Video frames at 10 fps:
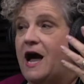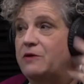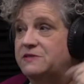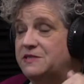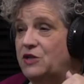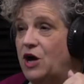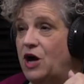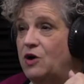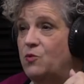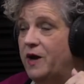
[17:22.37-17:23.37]
I was in the
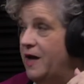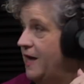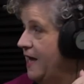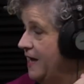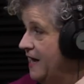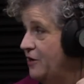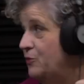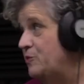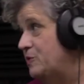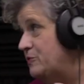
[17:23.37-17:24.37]
hallway and I
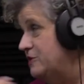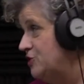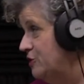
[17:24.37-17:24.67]
don't remember the